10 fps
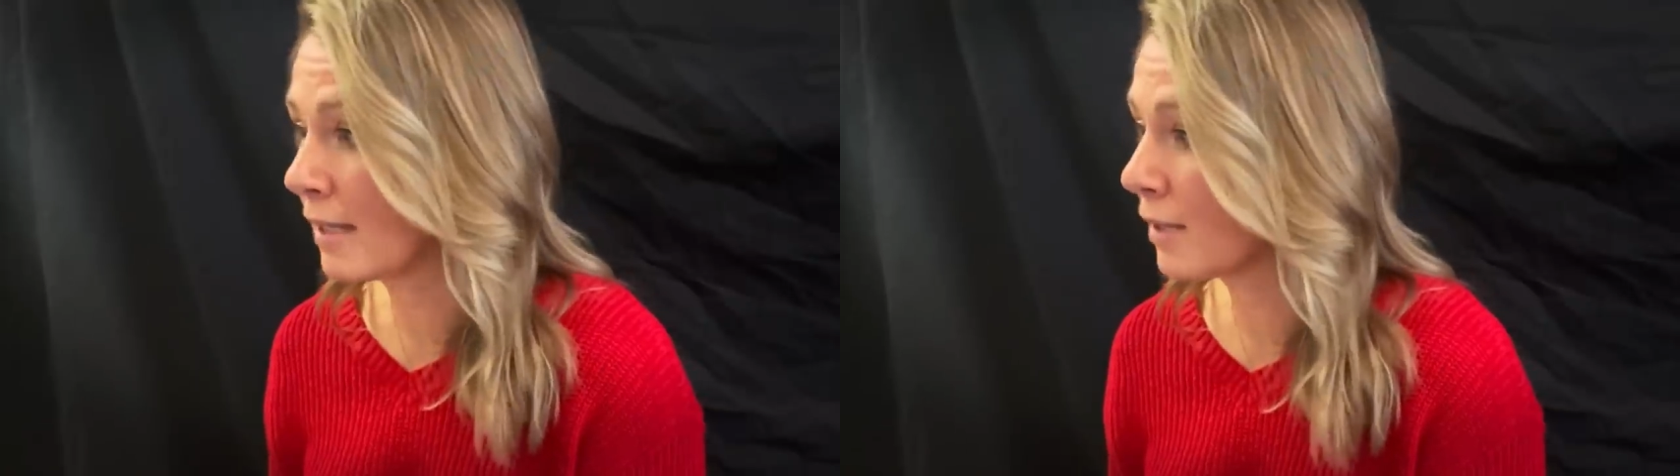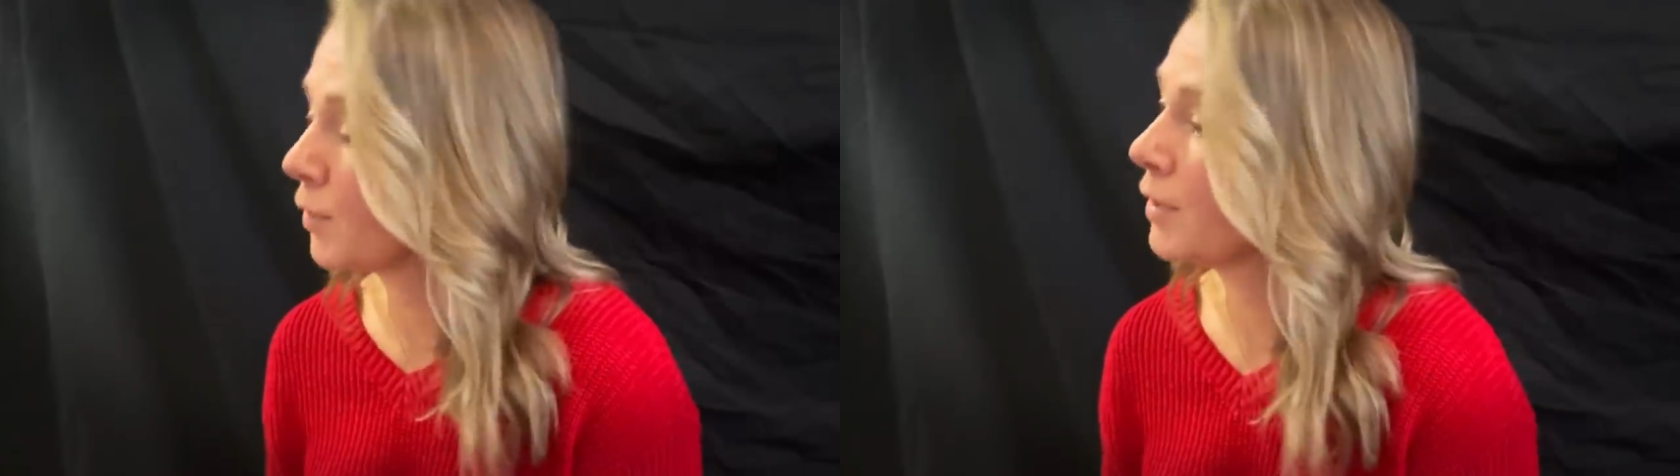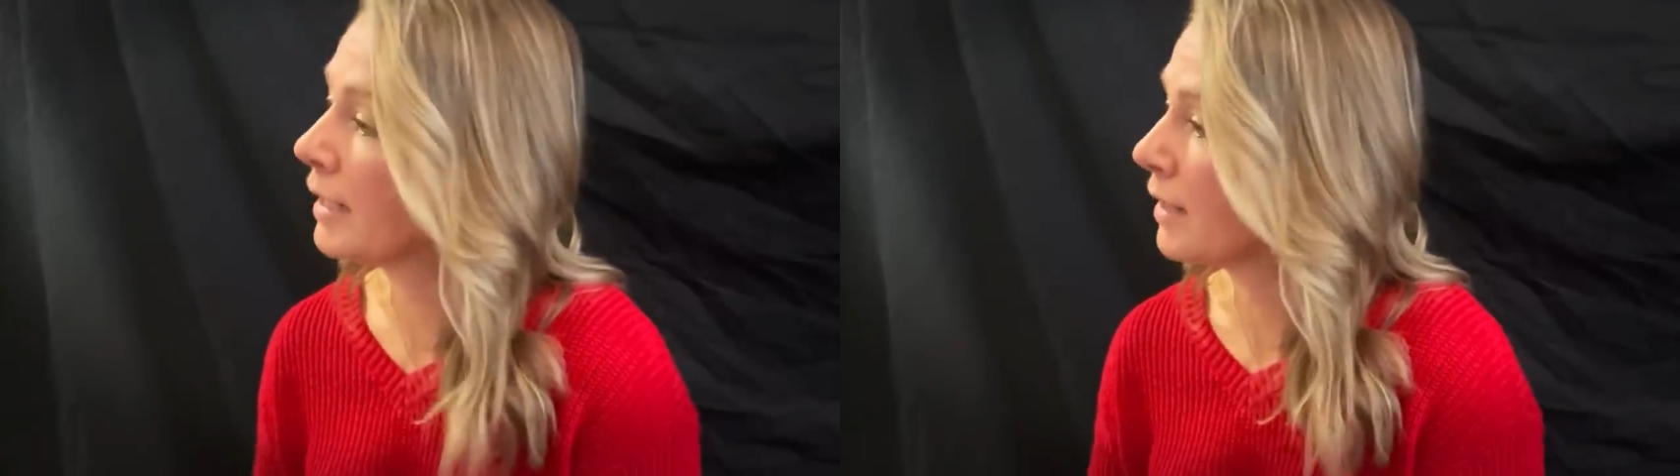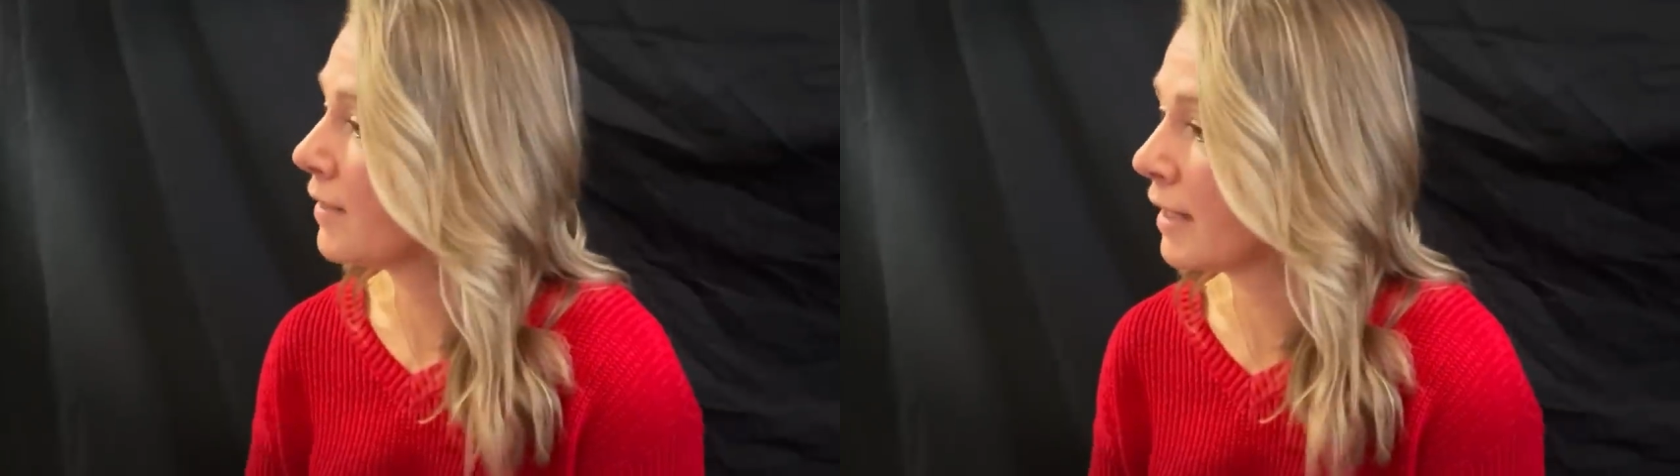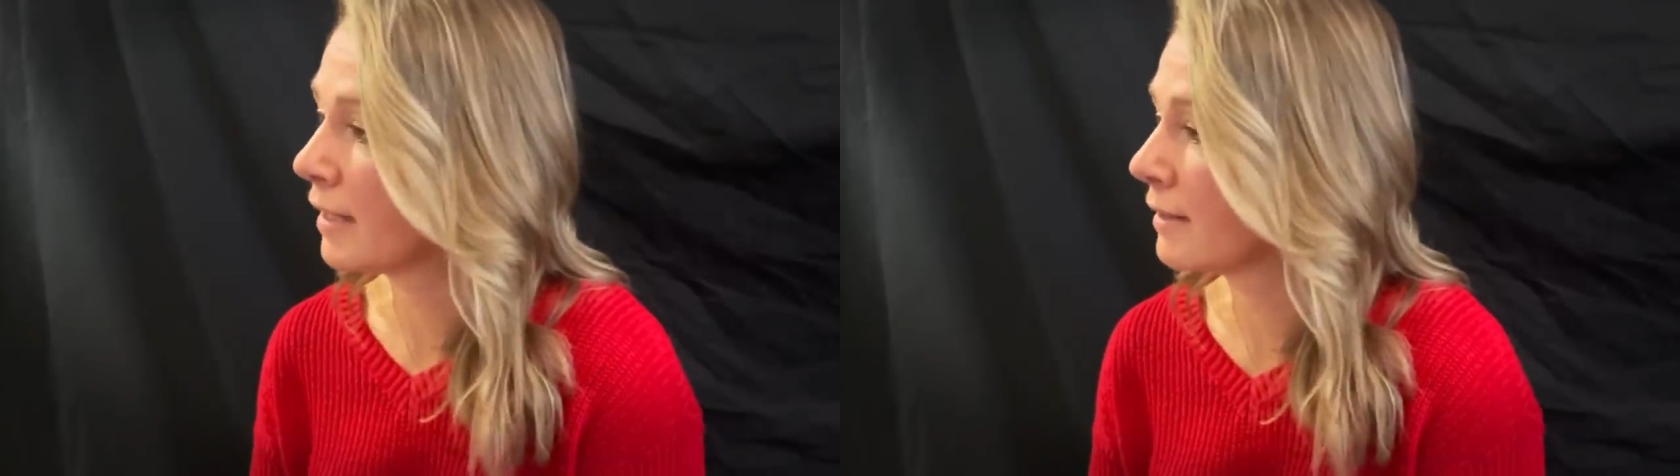or
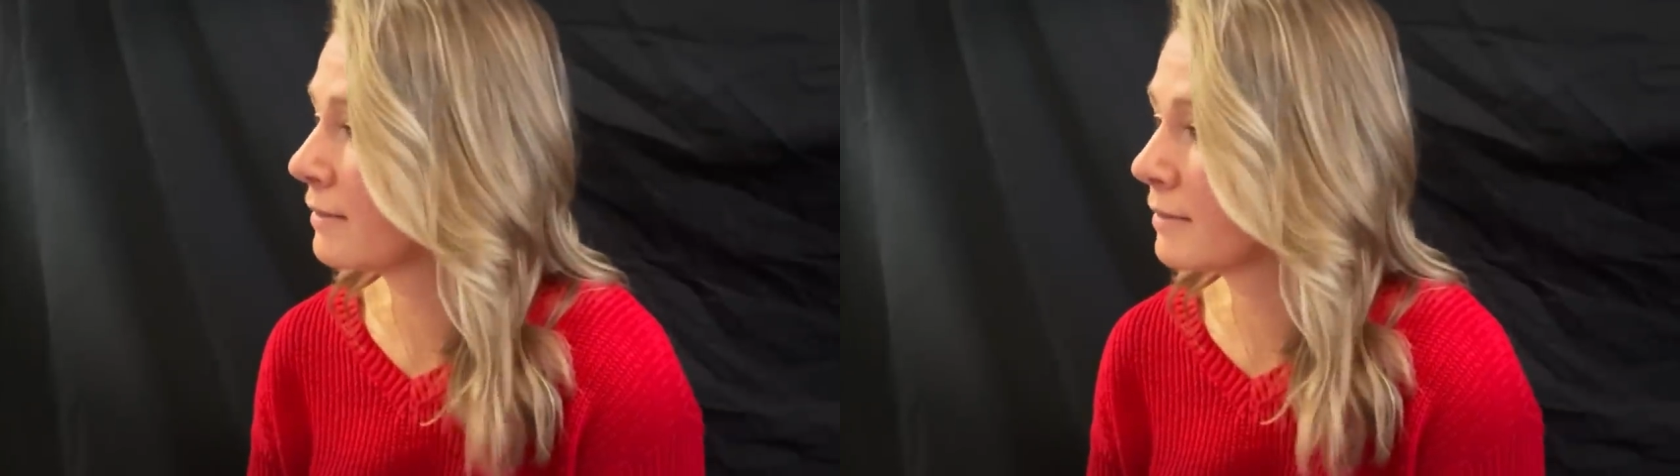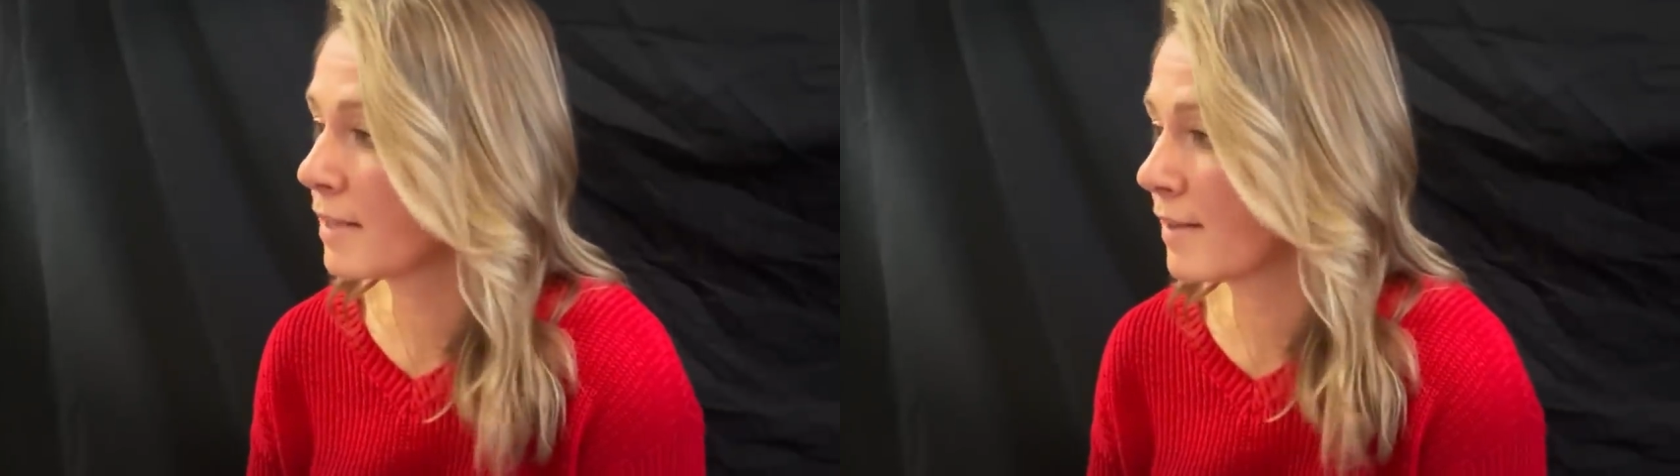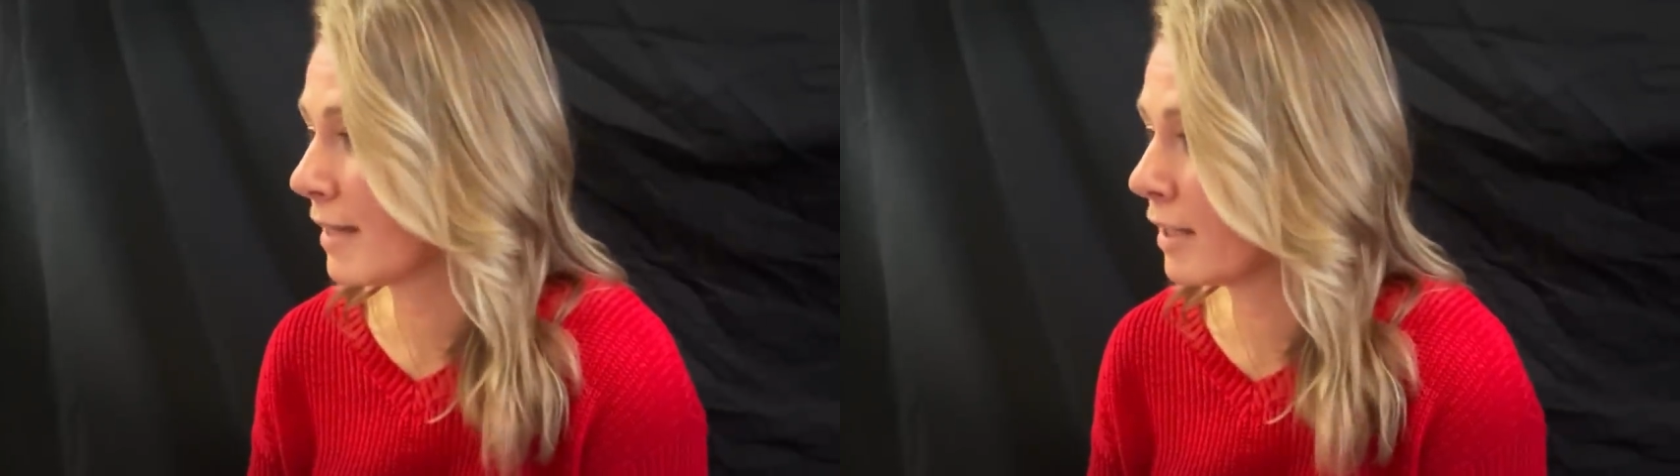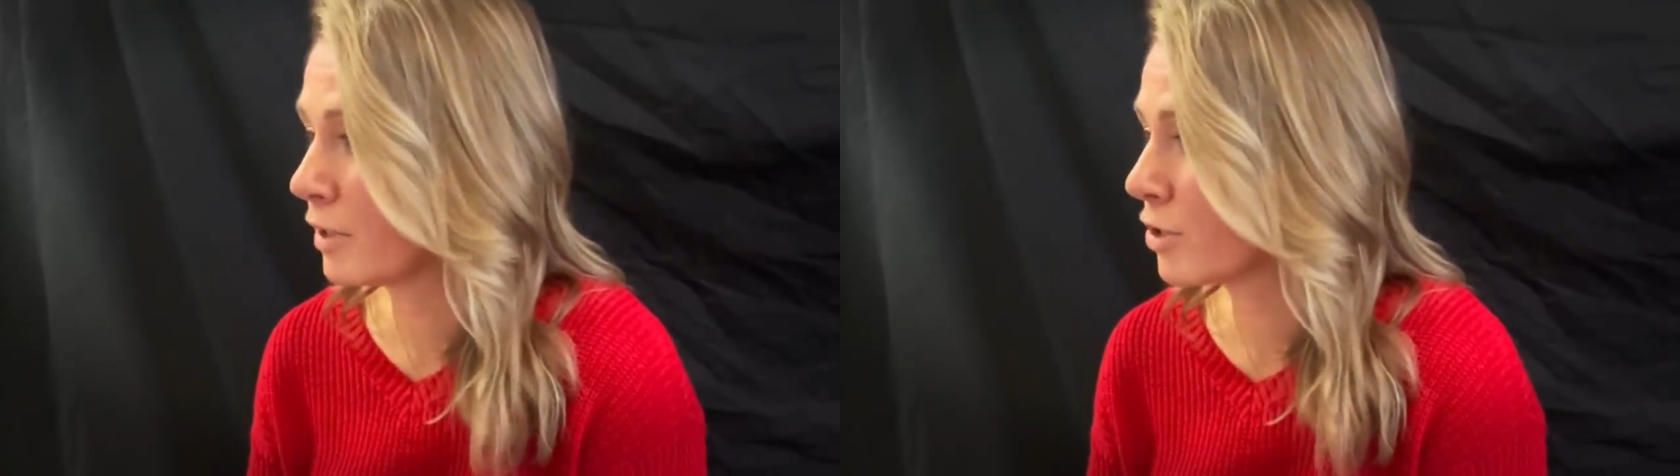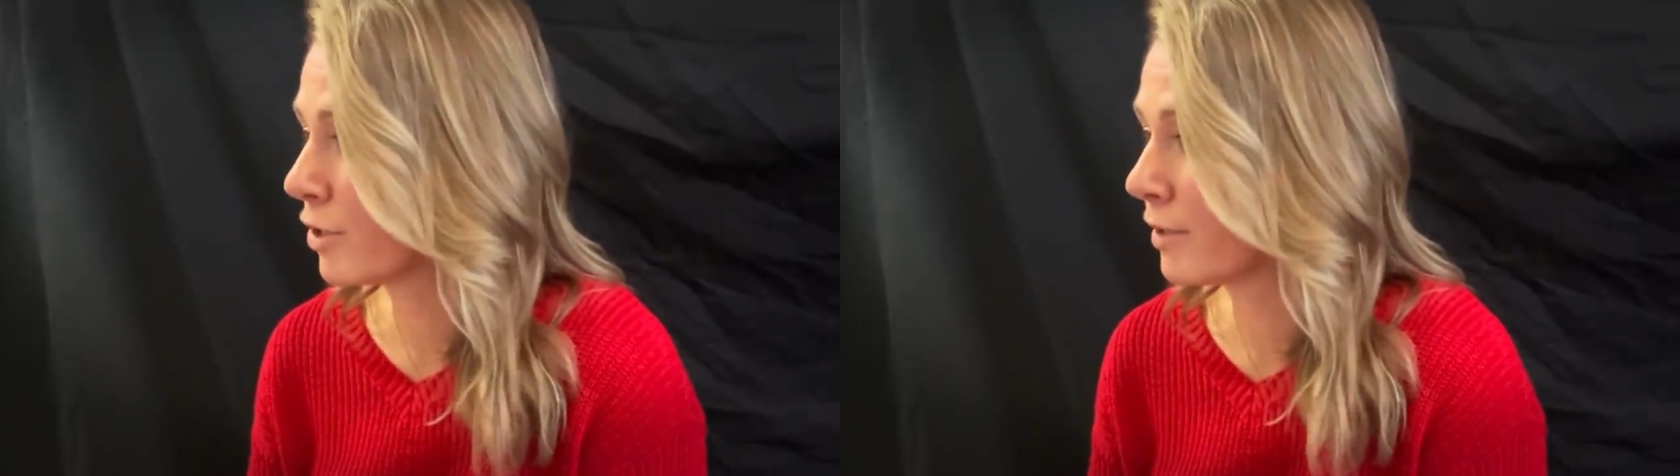anything to that
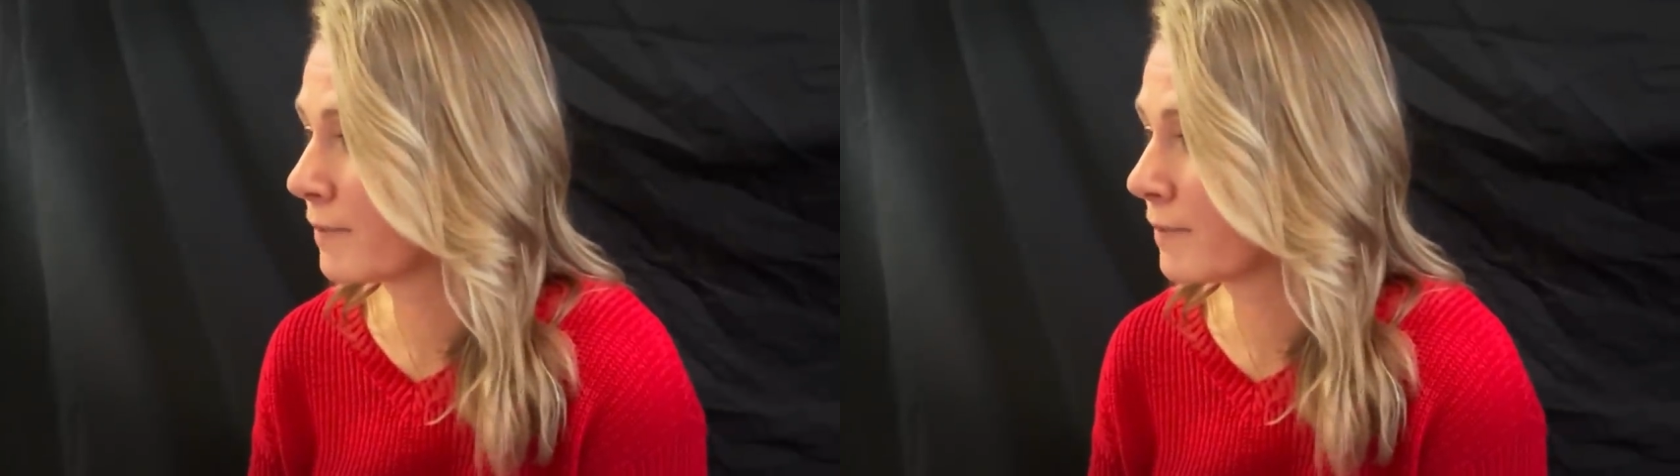nature.